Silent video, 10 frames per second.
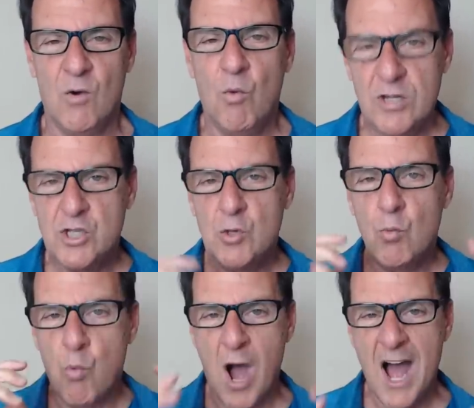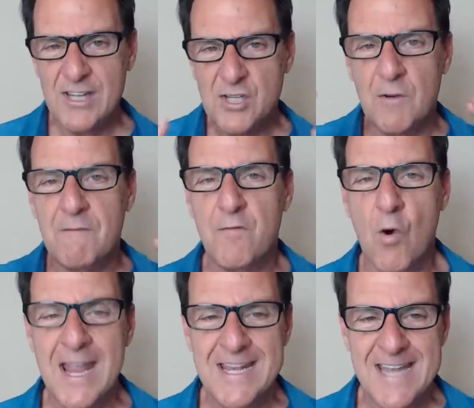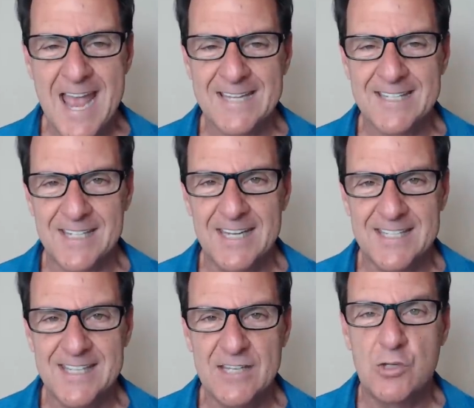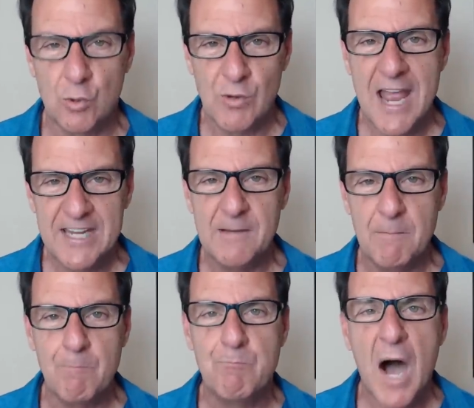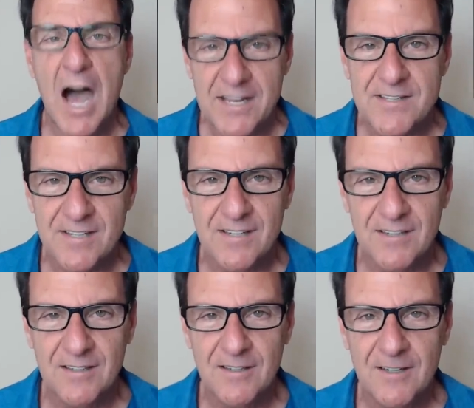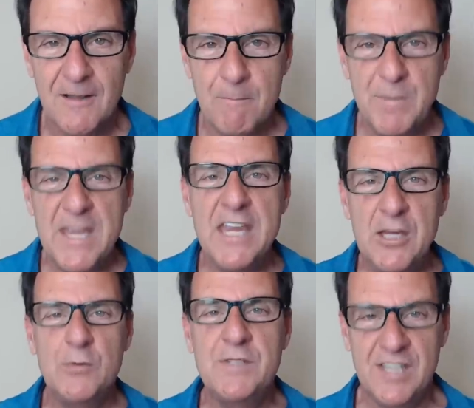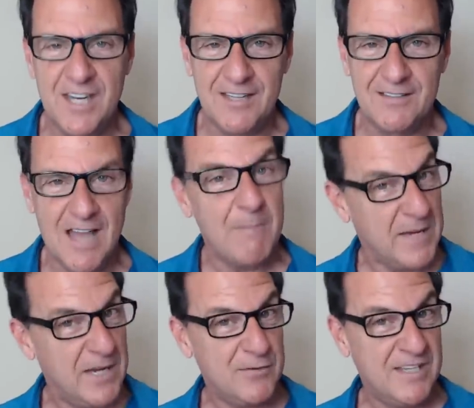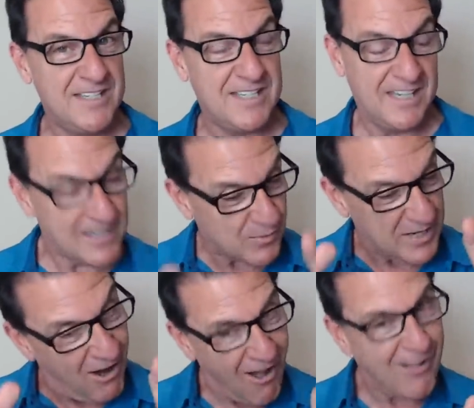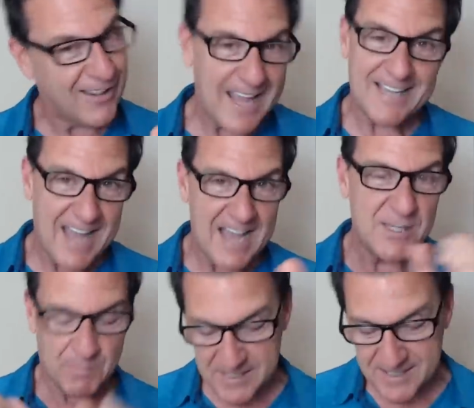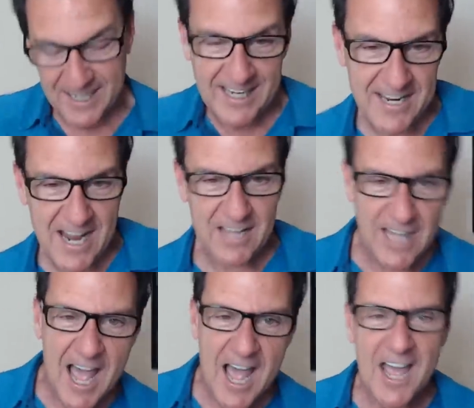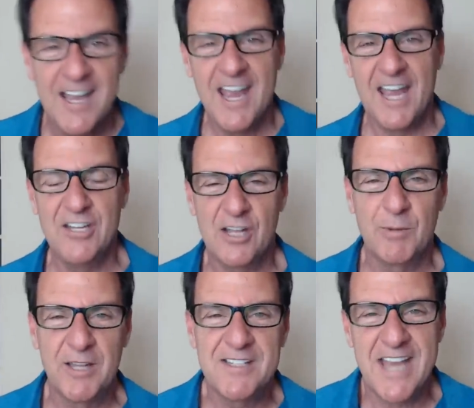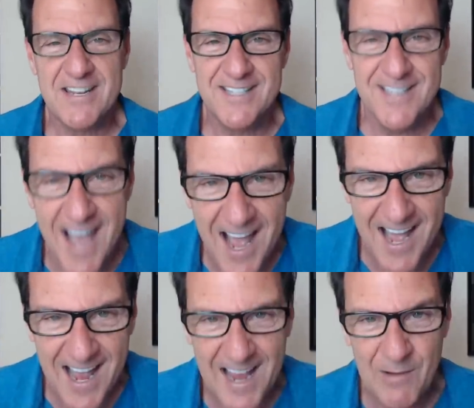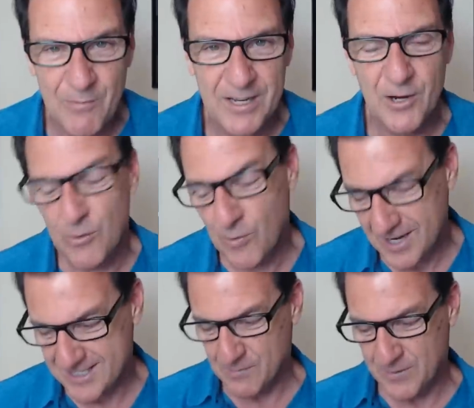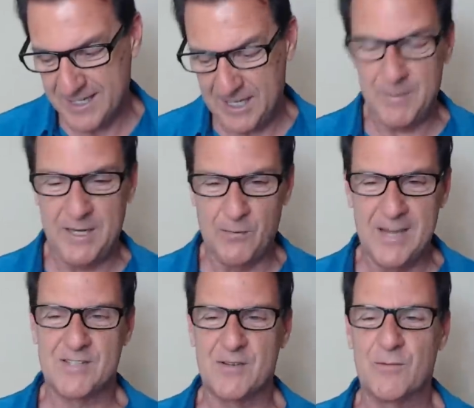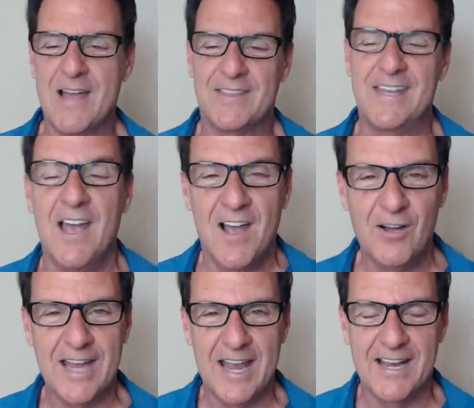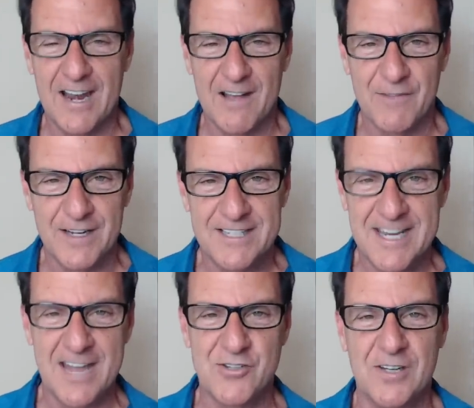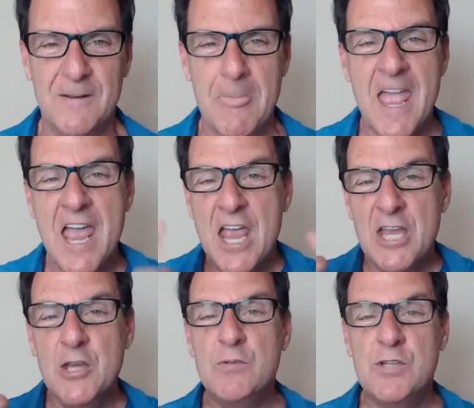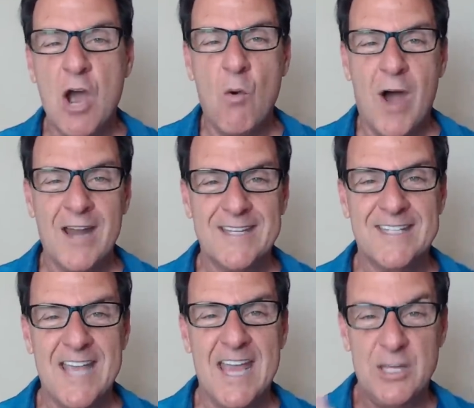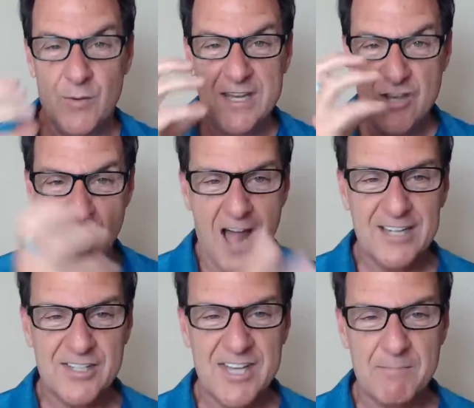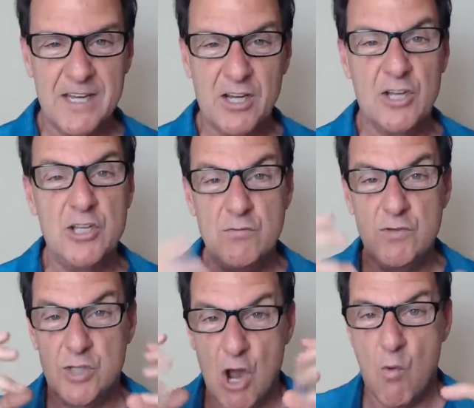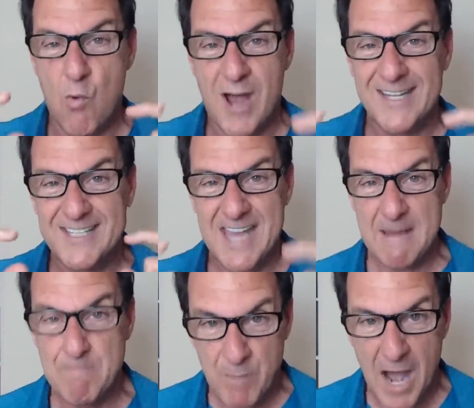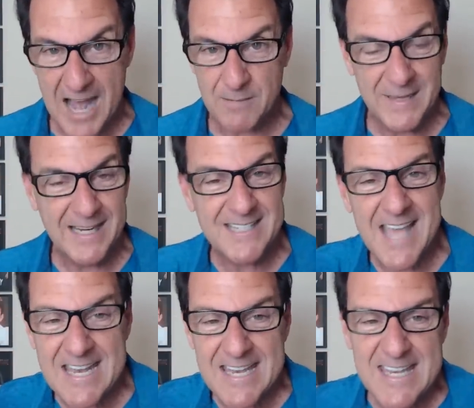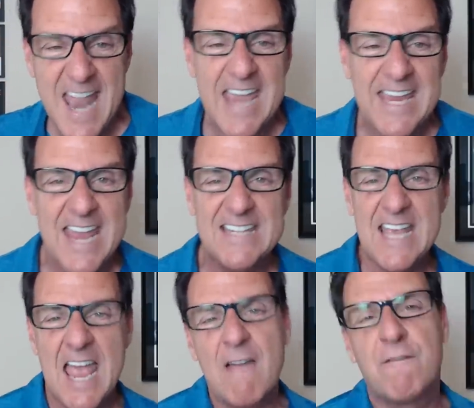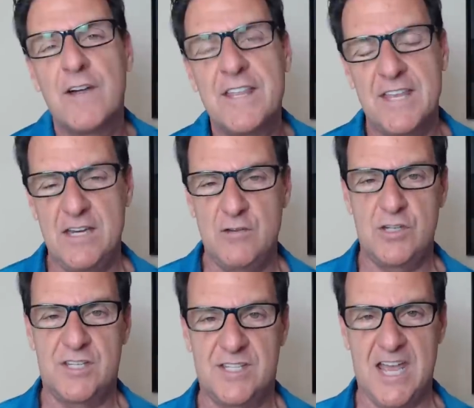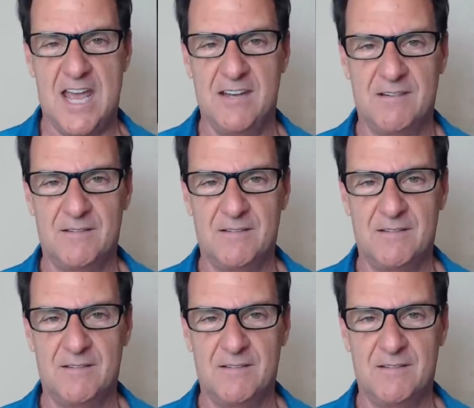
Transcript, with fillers: What you want to avoid next is the dreaded but. B-U-T, not B-U-T-T, because we all like nice butts, and I cannot lie, and the other brothers can't deny when a girl walks in with itty bitty waist and a round thing. Okay, I got off on the tangent. You don't want to say, you acknowledge something good. You don't want to say, but, because that negates everything you just said.